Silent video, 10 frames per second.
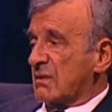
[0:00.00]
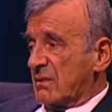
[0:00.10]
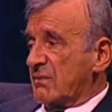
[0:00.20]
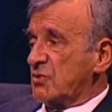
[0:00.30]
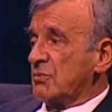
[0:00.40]

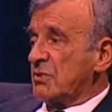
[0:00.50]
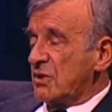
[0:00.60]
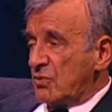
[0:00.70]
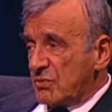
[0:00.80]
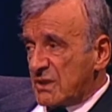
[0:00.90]
we should be
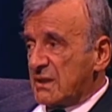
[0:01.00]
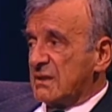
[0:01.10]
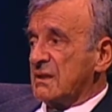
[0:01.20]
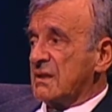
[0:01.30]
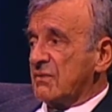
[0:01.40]
human and
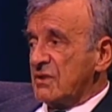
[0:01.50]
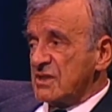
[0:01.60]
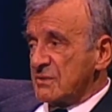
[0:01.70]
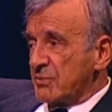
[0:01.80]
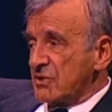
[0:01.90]
think, if
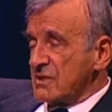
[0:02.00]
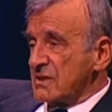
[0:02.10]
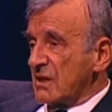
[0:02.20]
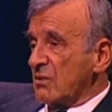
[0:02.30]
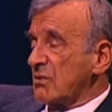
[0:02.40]
this person
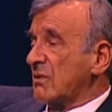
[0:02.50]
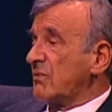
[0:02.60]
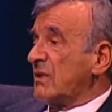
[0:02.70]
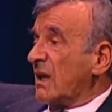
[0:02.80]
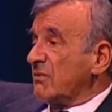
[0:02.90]
said, look,
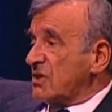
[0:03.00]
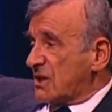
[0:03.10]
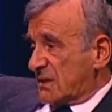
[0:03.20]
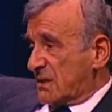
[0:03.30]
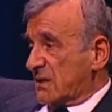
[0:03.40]
we love each
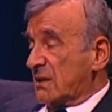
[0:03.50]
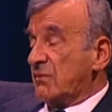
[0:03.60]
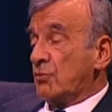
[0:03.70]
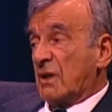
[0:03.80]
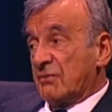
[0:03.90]
other.
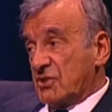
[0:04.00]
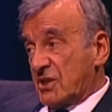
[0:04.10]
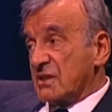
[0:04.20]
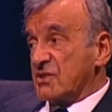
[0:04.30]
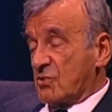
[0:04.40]
If you love each
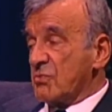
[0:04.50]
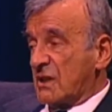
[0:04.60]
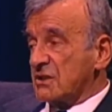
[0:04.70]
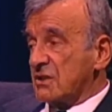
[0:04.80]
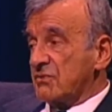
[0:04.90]
other so
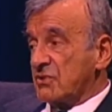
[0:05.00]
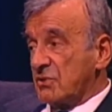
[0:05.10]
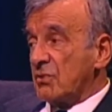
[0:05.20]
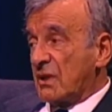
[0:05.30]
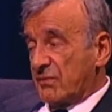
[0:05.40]
much, if
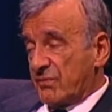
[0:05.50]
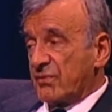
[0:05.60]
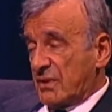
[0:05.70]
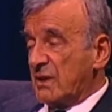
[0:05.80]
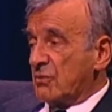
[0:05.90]
you love
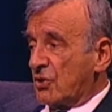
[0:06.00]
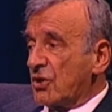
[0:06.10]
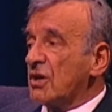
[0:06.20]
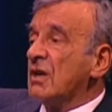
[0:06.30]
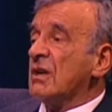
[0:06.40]
him or
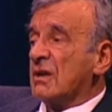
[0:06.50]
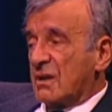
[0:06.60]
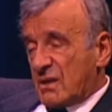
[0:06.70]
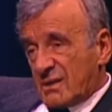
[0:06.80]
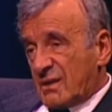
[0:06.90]
her,
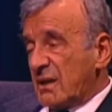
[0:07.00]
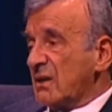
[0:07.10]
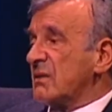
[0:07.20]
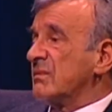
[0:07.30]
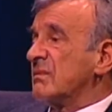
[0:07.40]
then
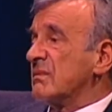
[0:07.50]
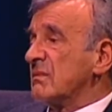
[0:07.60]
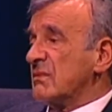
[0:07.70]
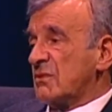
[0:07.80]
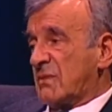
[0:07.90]

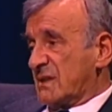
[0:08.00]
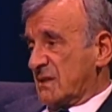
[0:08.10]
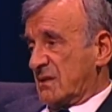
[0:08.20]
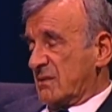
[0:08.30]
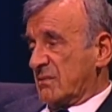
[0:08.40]
you must,
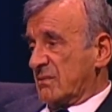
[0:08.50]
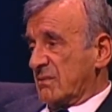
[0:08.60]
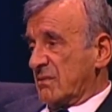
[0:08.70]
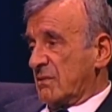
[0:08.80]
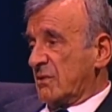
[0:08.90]

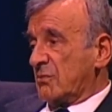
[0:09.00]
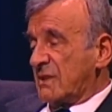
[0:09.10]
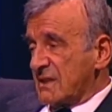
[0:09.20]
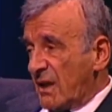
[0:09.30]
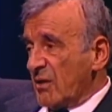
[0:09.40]
you
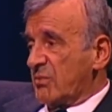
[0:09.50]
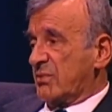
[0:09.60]
must help.